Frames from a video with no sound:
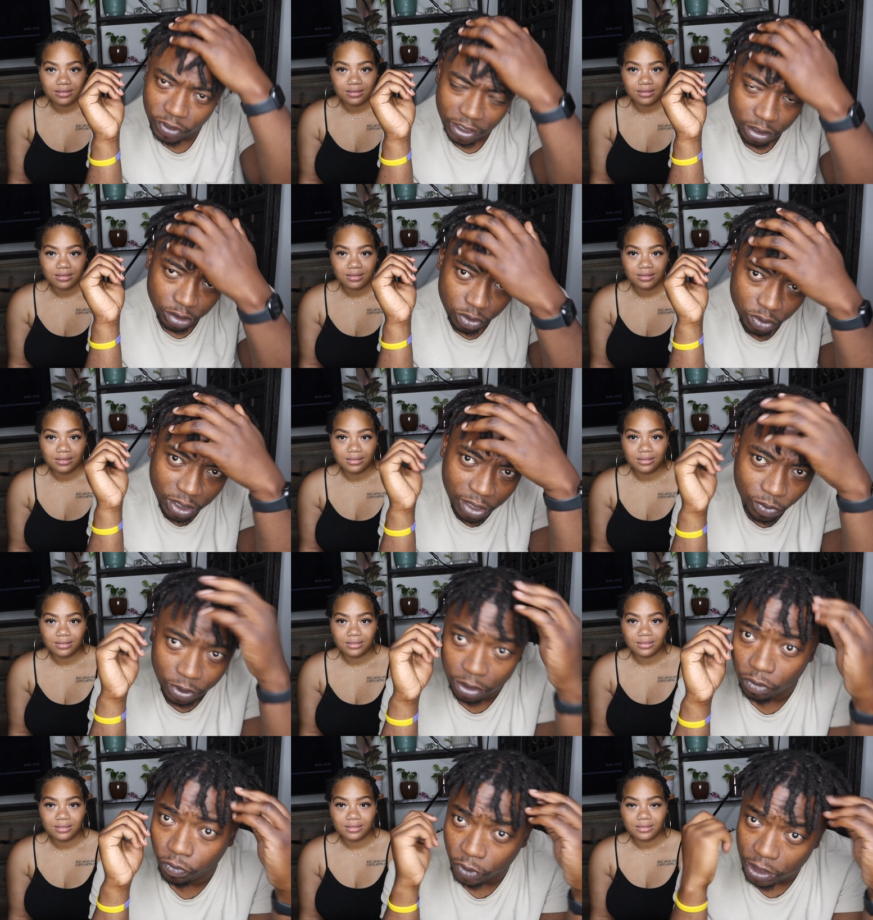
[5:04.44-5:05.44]
Speaker 1: really do that
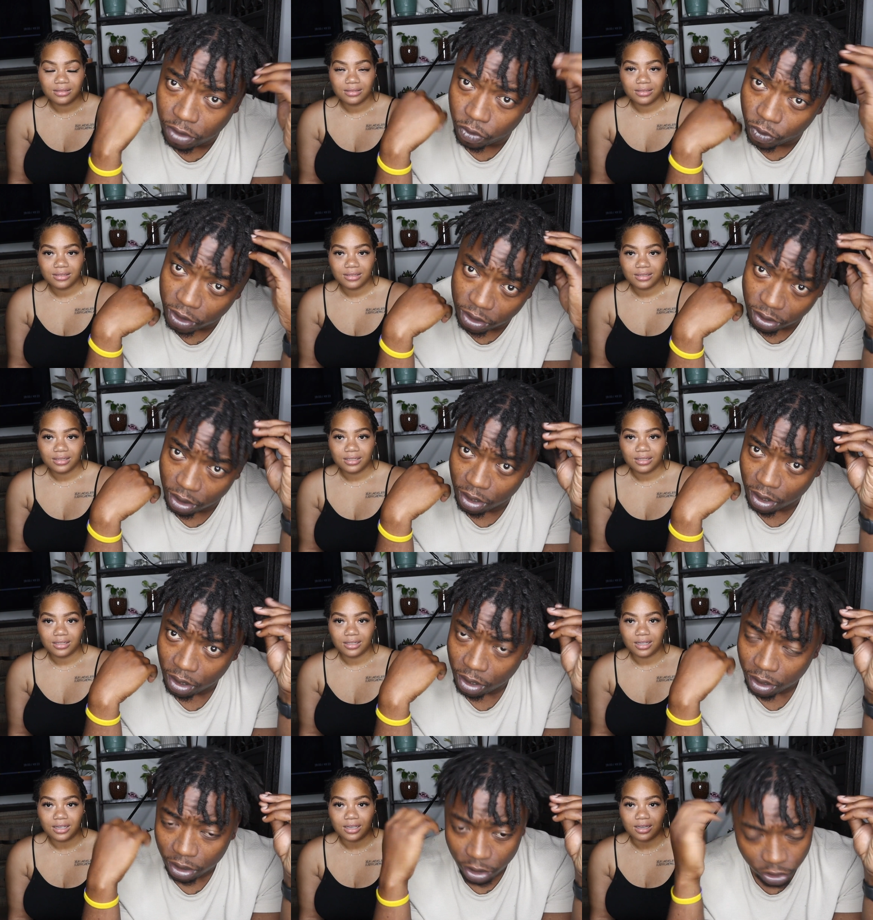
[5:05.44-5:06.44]
with the retwist
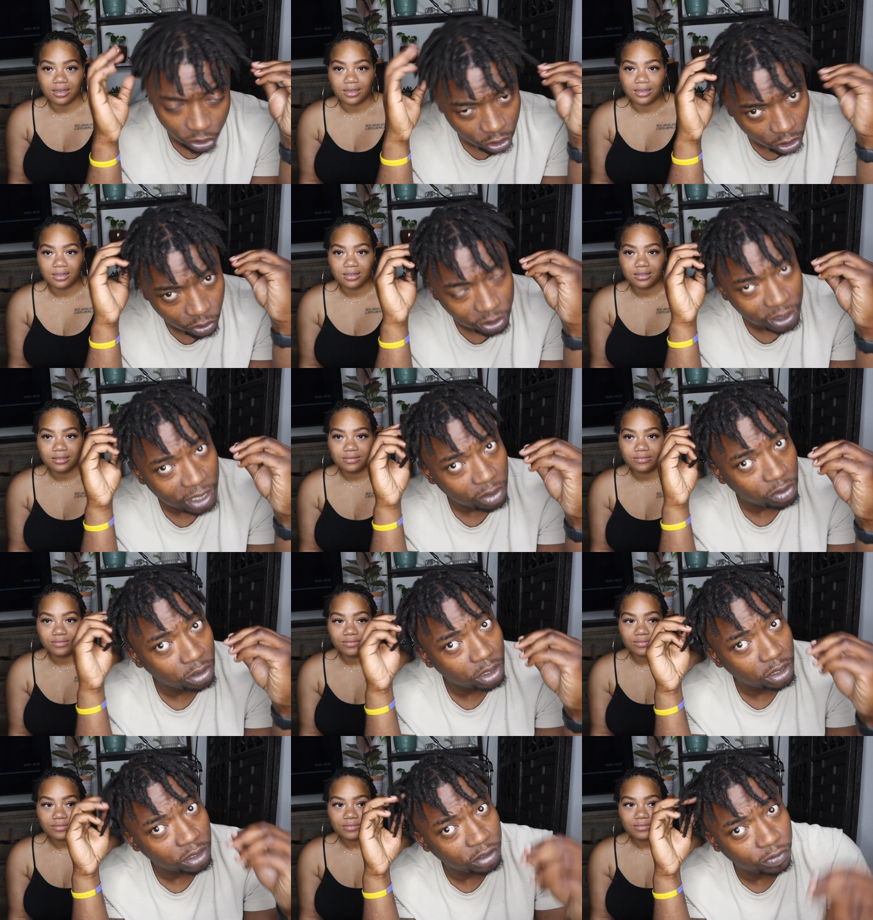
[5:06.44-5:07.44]
because yeah. you know it's not
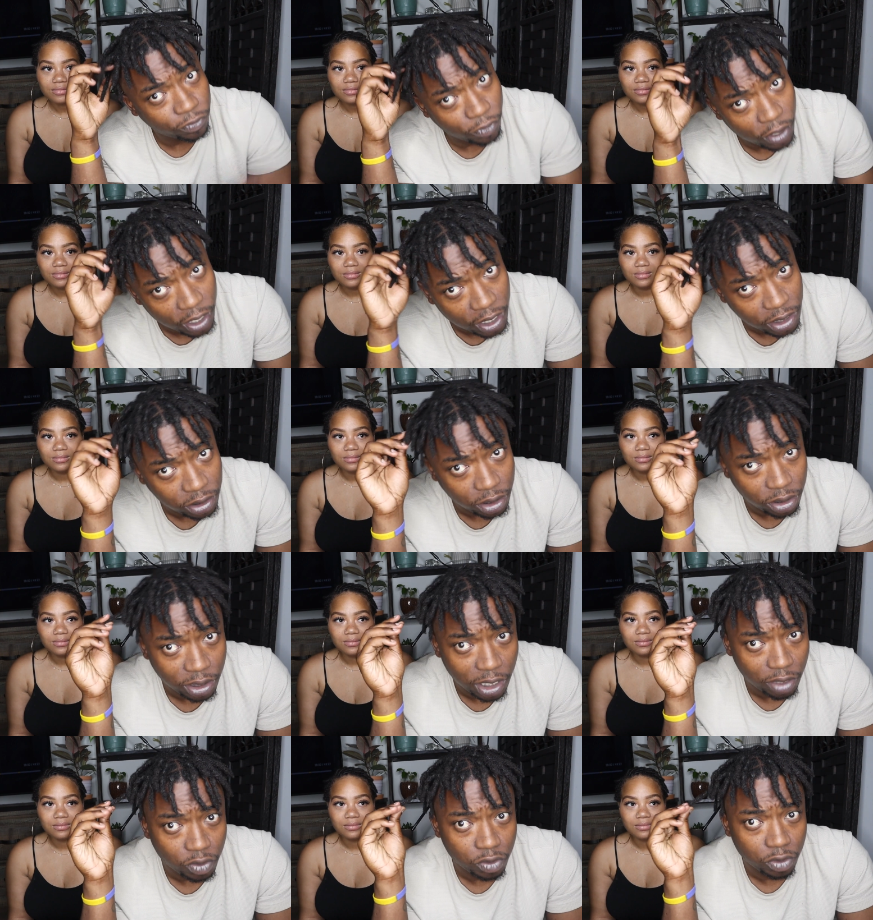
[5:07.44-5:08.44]
gonna look as fresh. It's
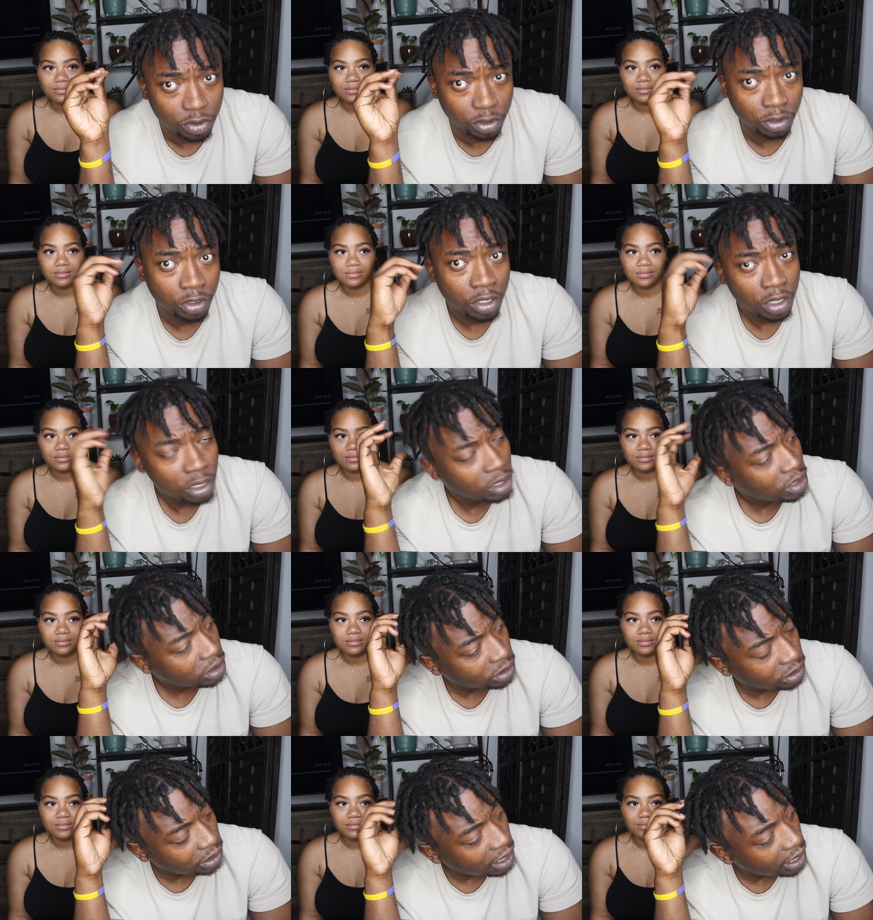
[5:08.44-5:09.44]
not gonna
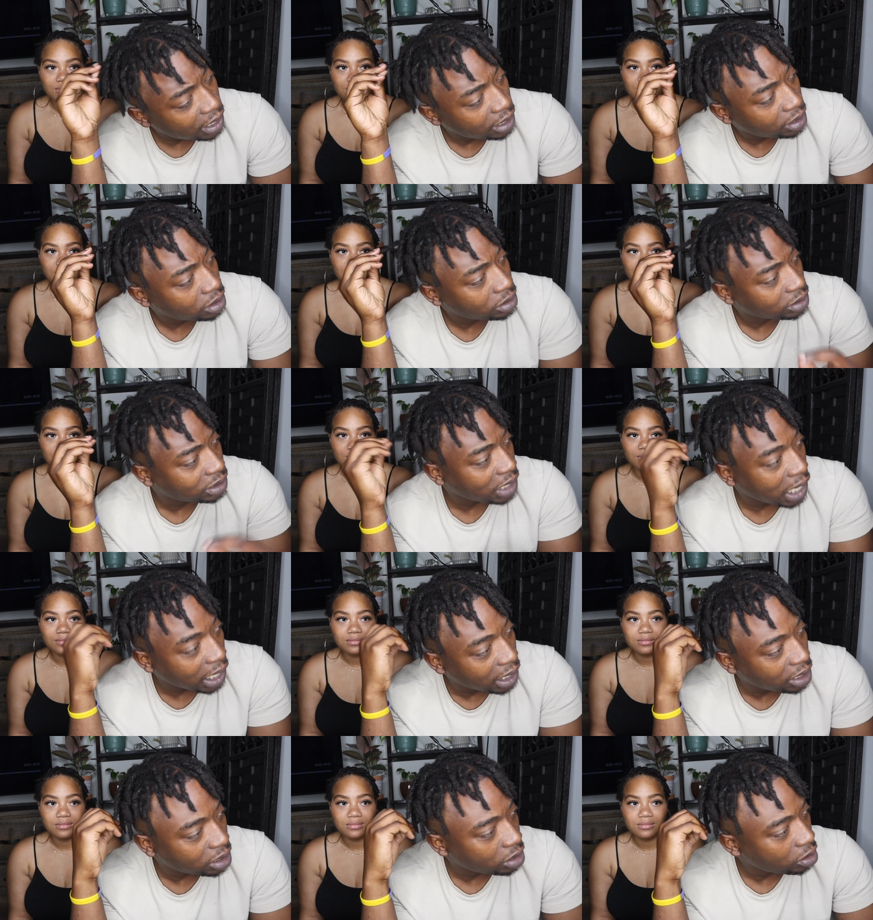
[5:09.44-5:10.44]
stay
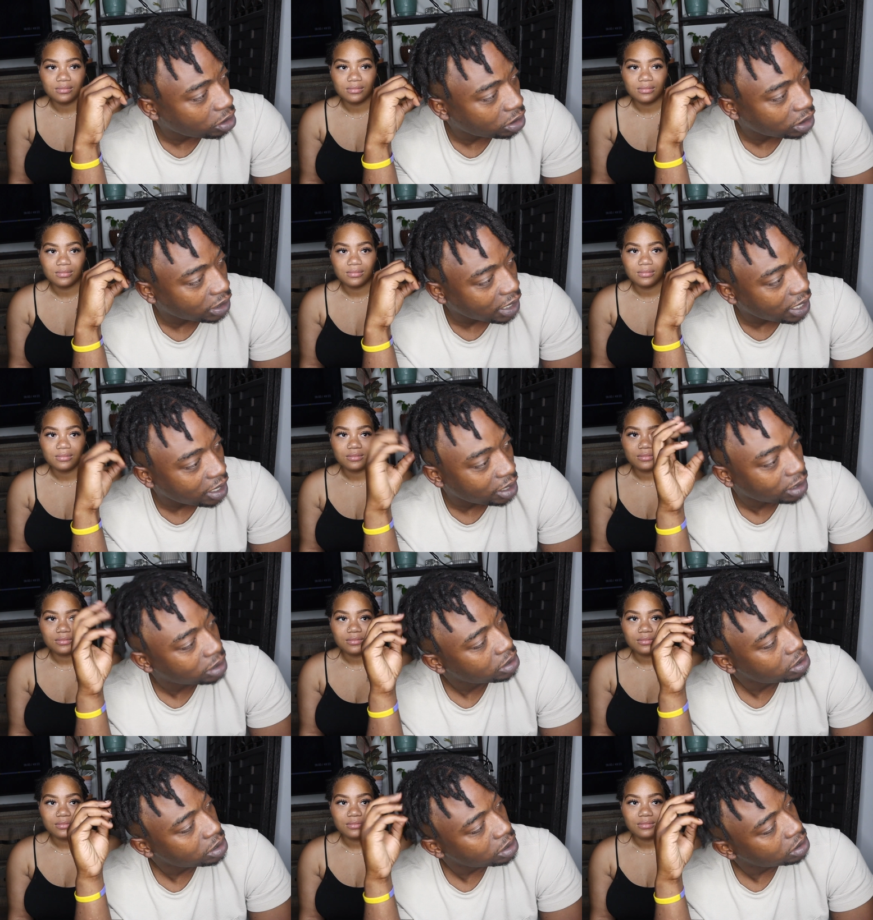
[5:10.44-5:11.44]
tight and all of
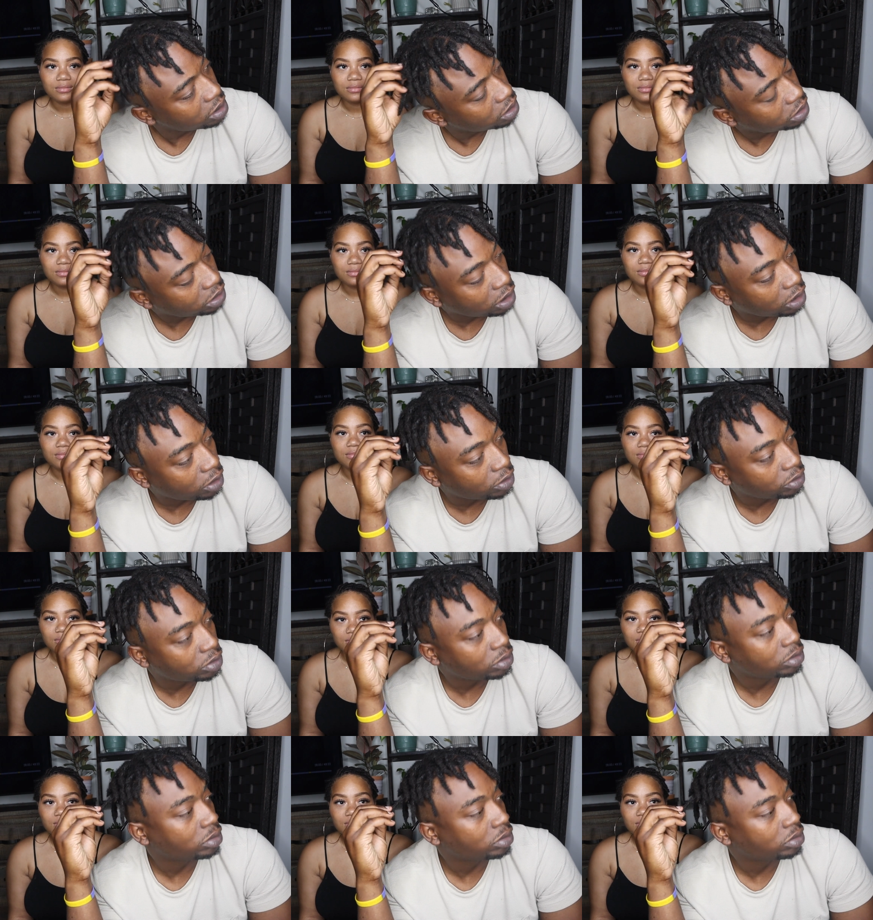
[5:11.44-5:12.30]
that. So